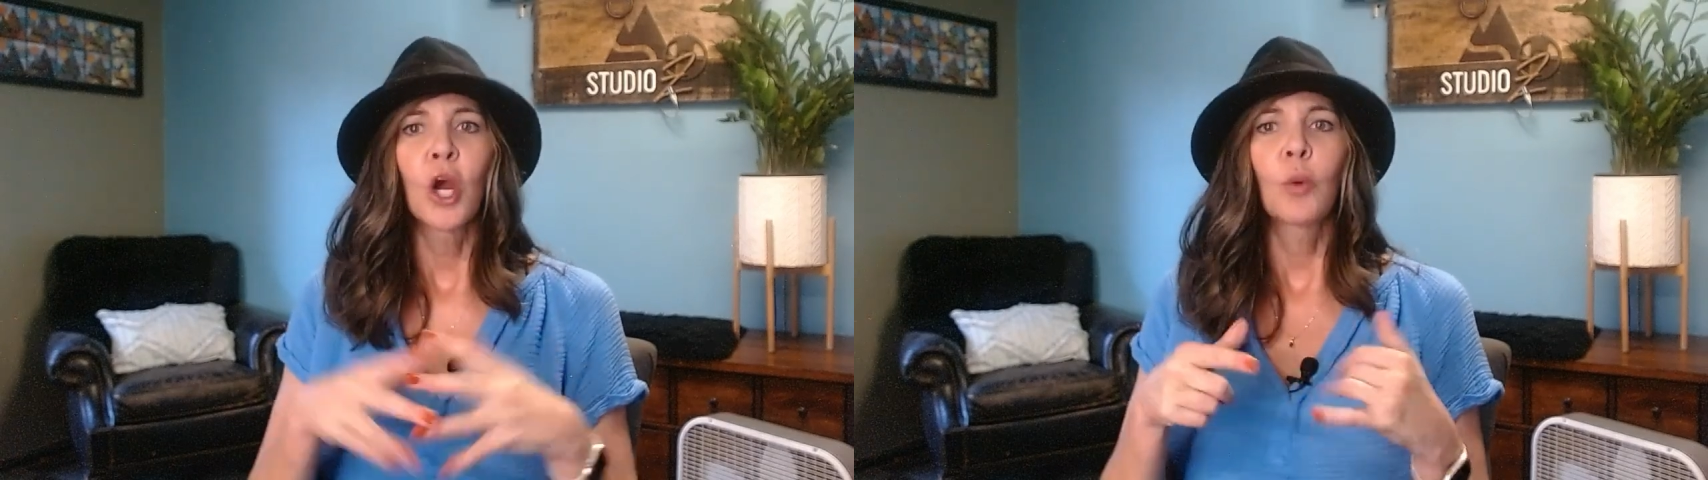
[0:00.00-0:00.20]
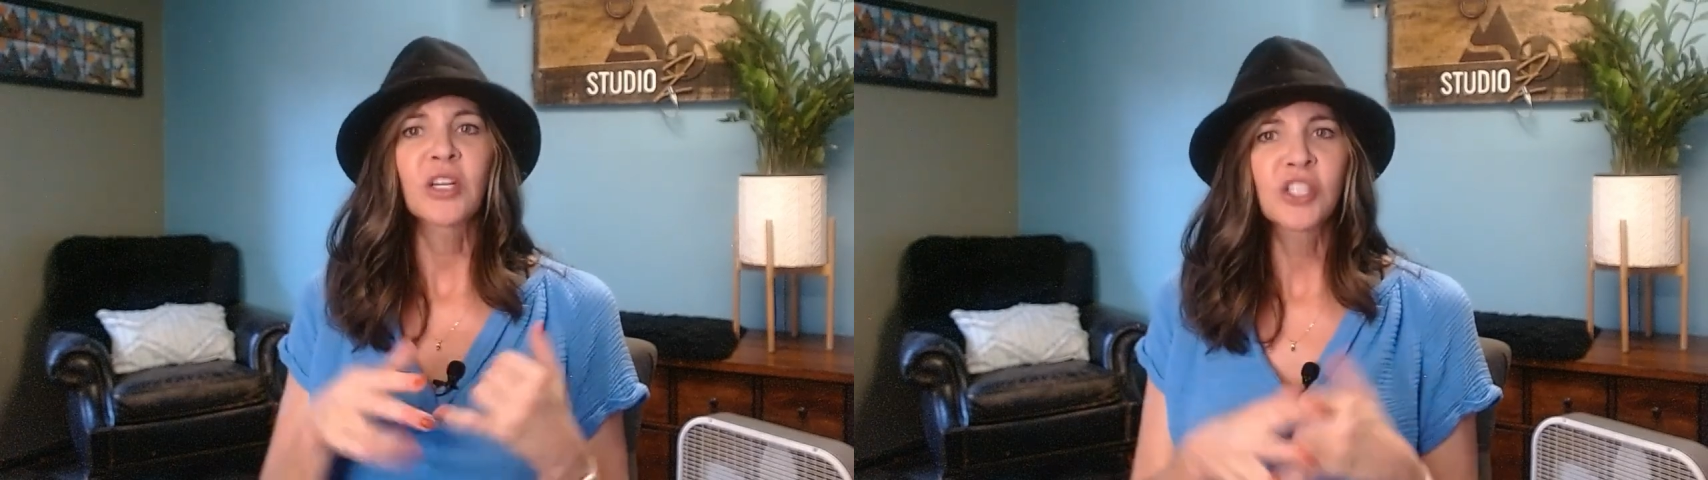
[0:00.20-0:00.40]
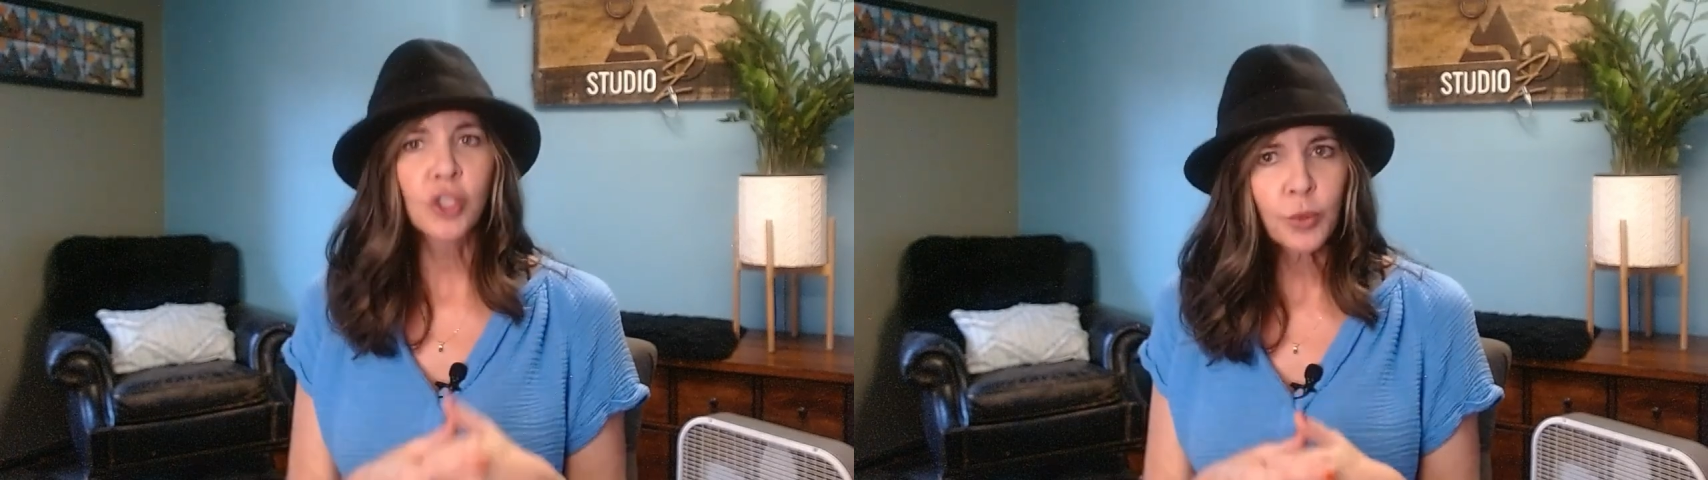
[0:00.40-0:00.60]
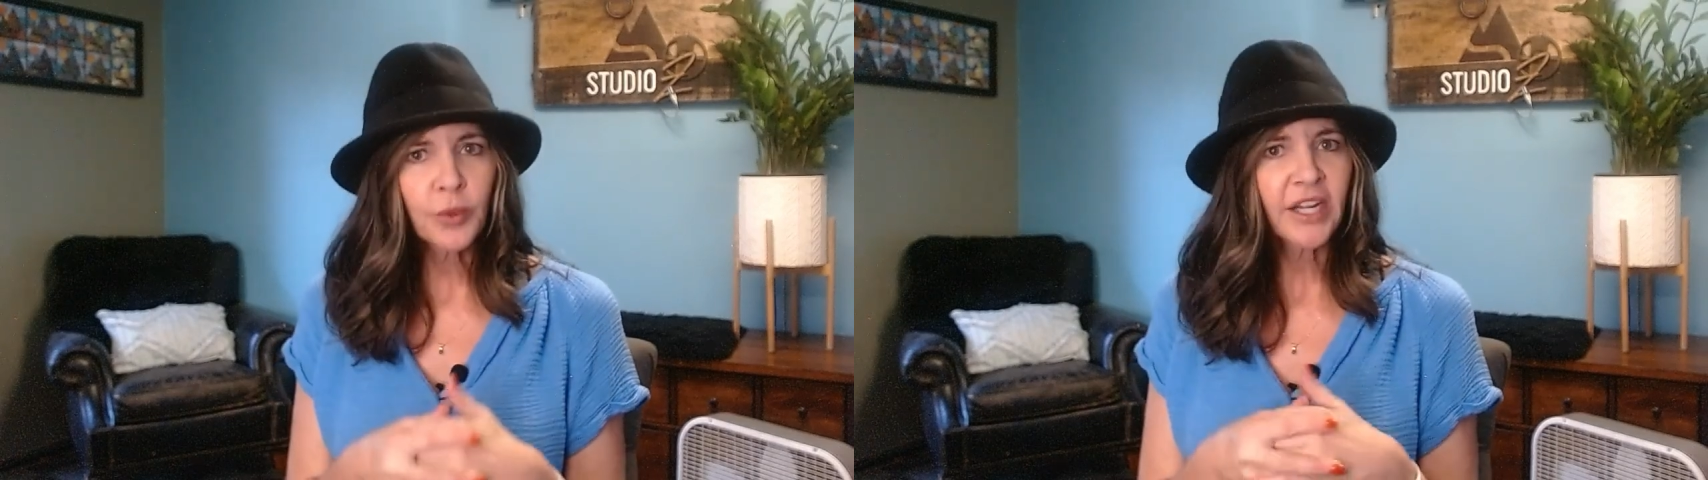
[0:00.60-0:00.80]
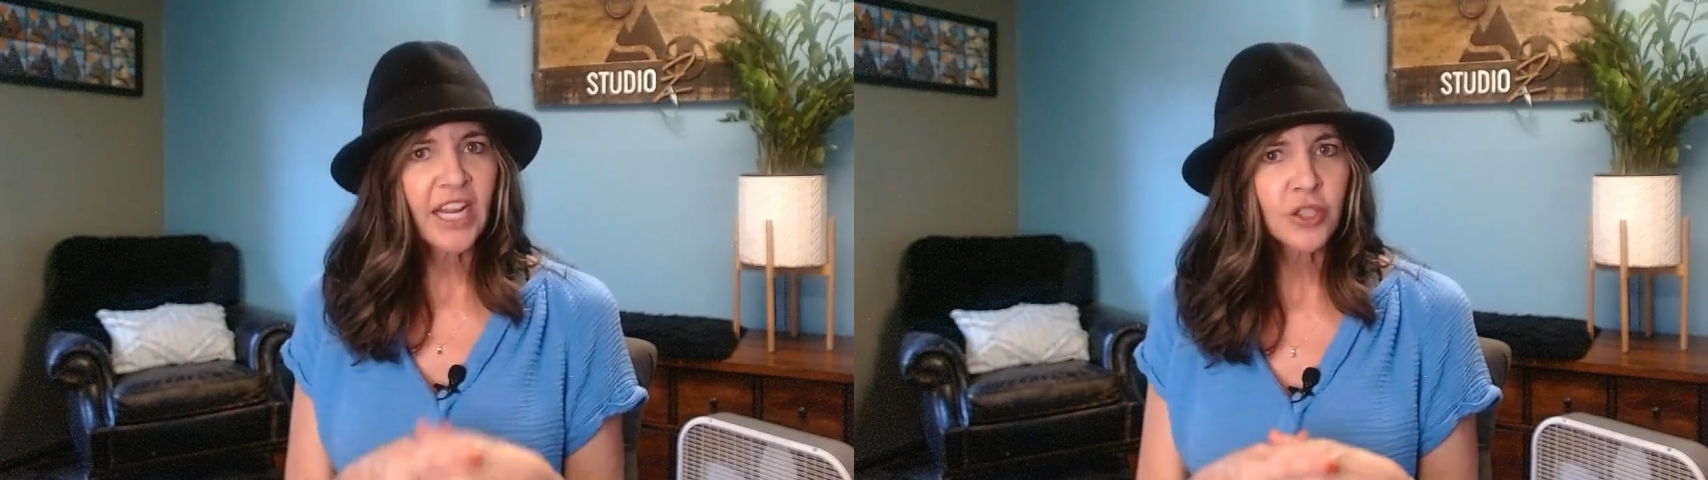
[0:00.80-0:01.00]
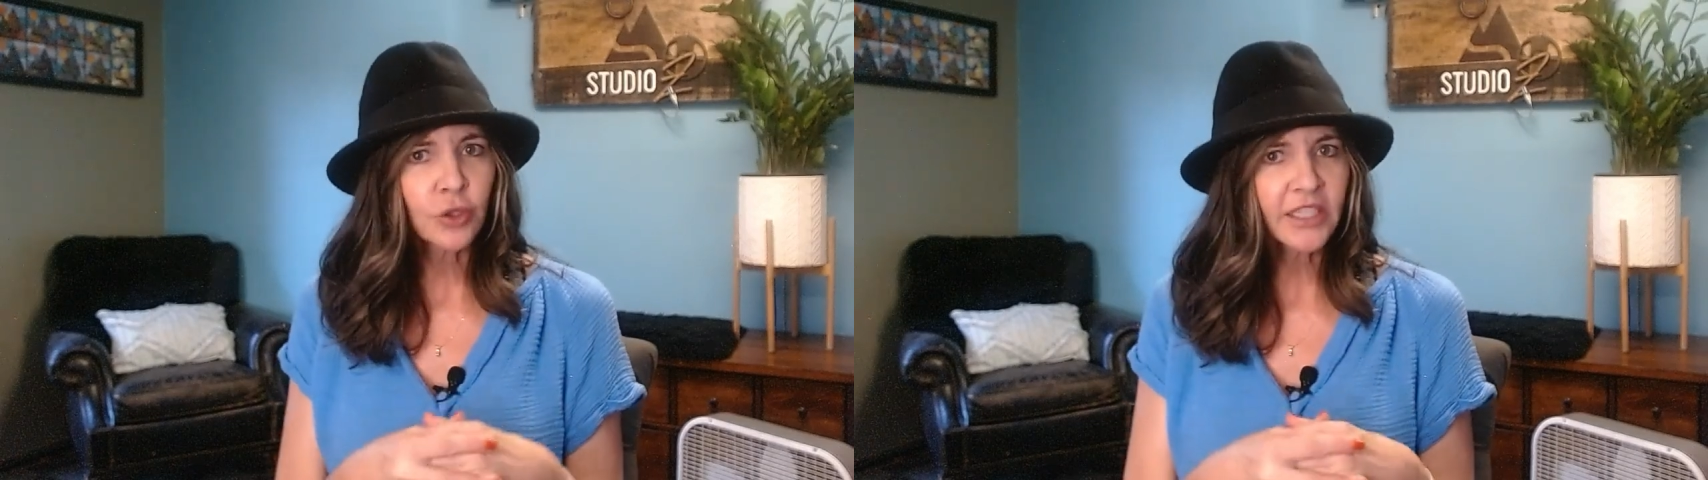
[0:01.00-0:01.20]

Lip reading: where supernatural